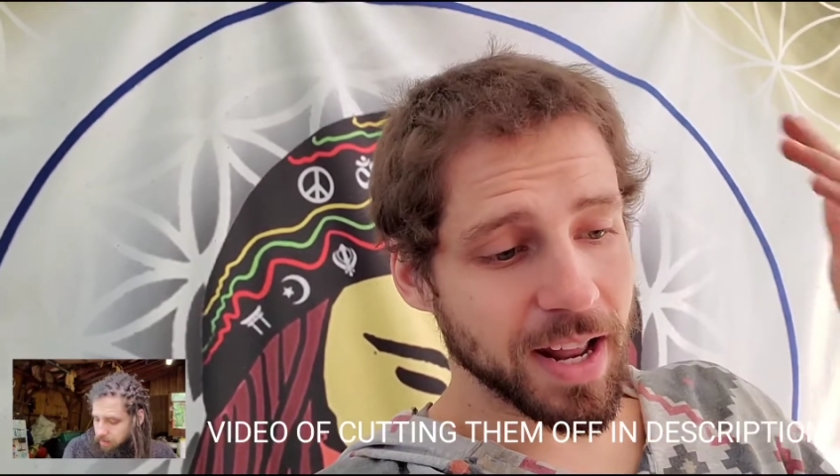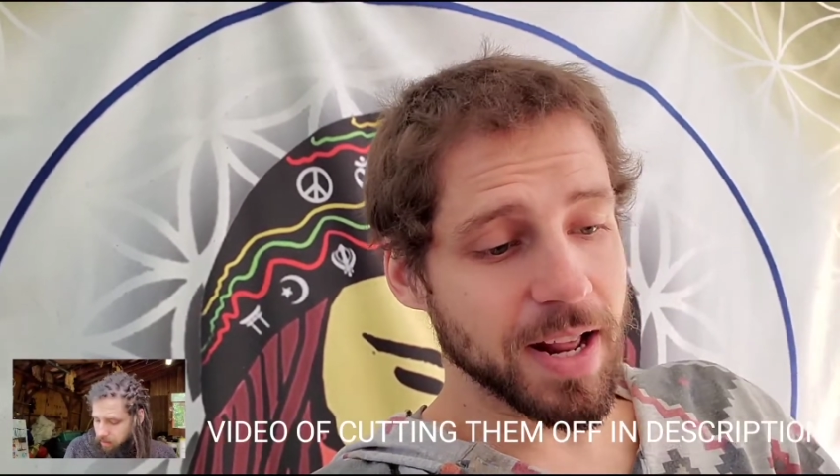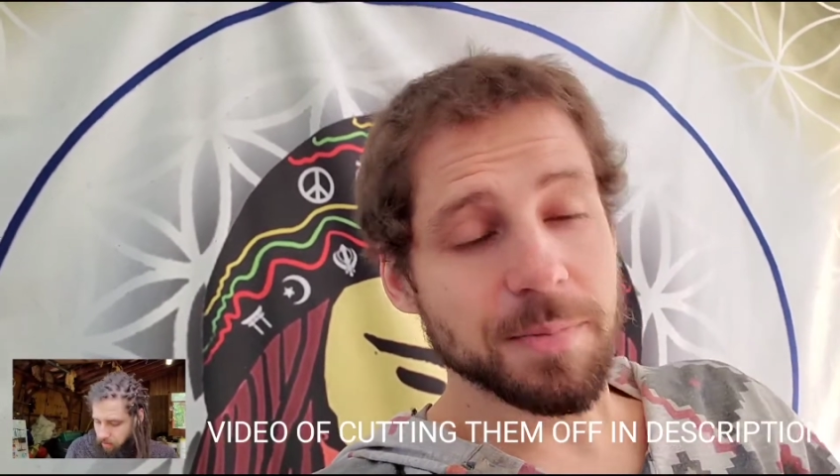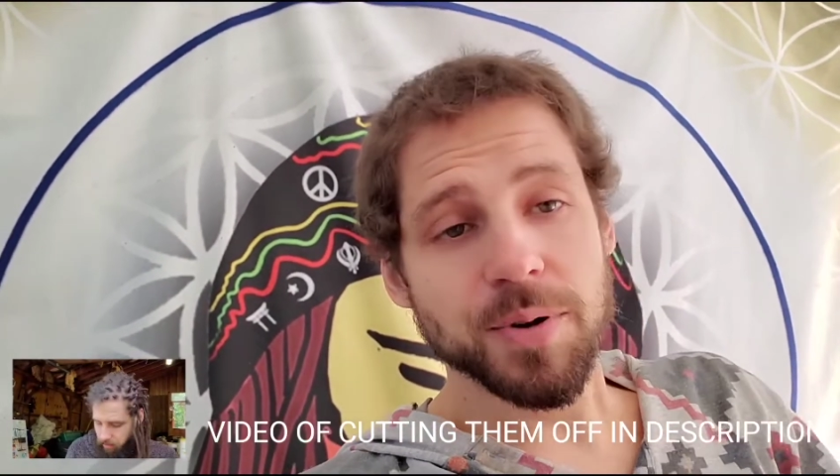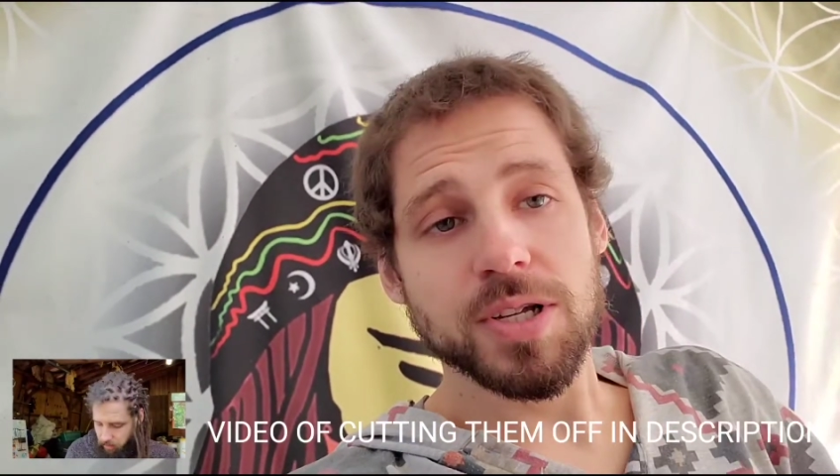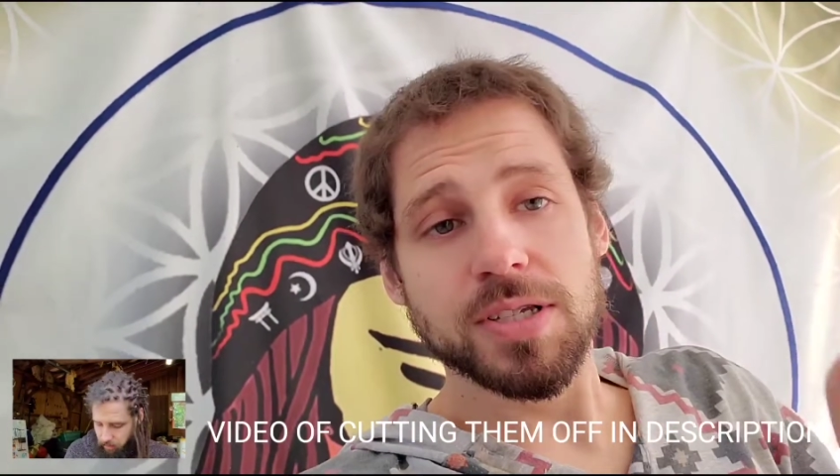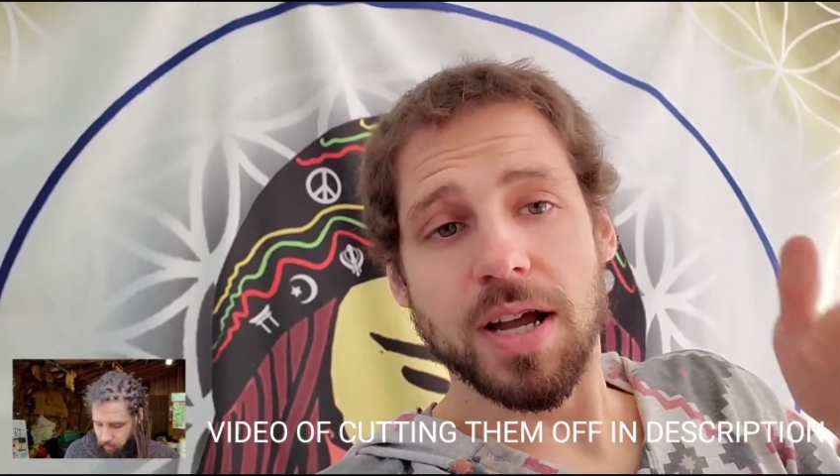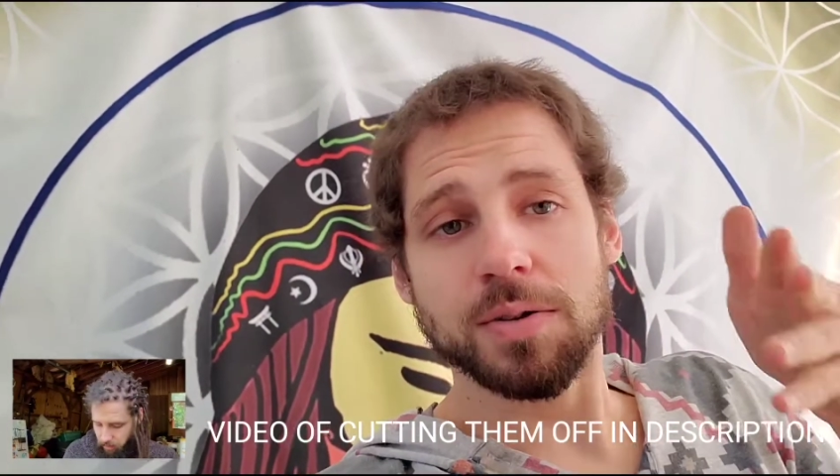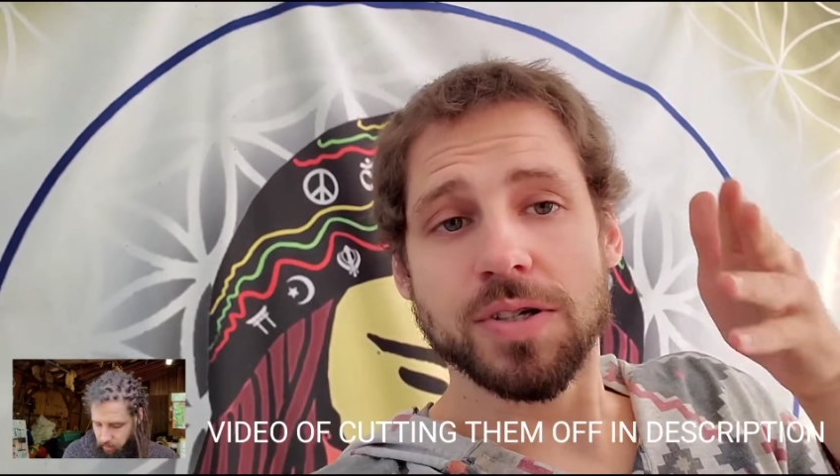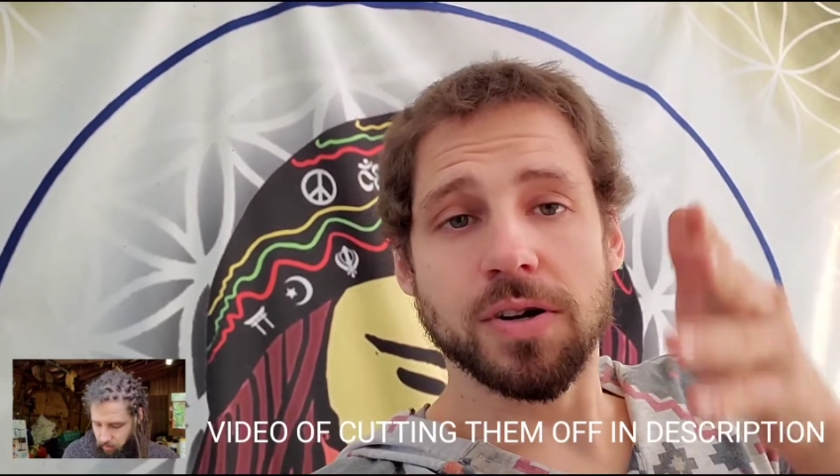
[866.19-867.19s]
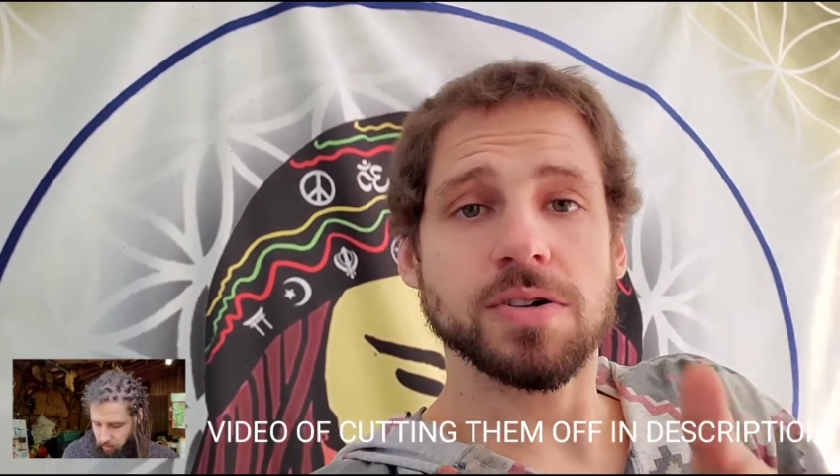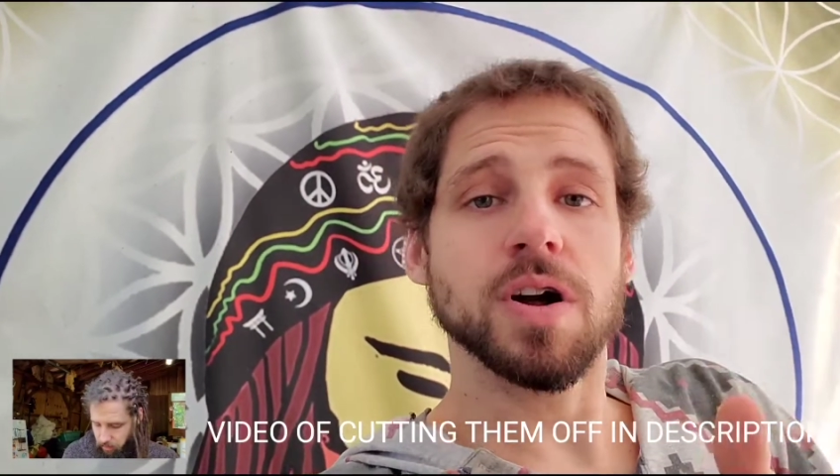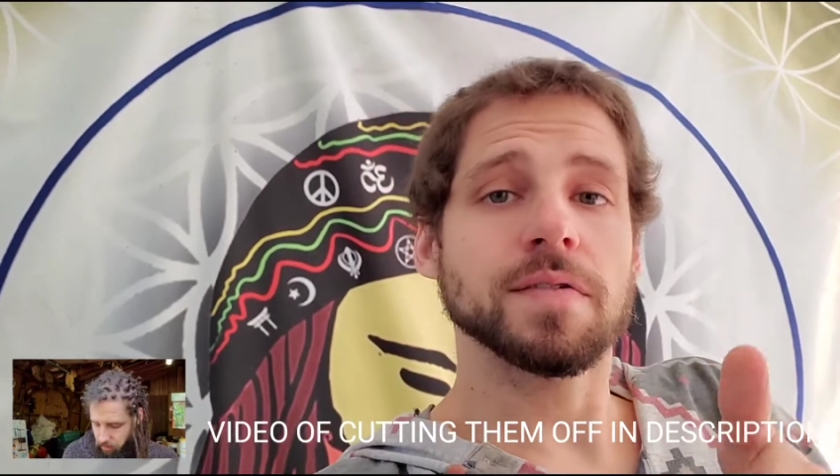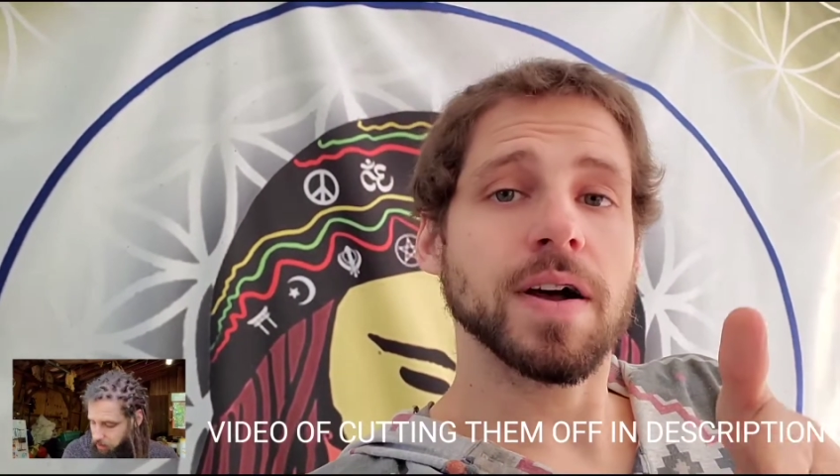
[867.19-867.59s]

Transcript: out of prison, I was starting off,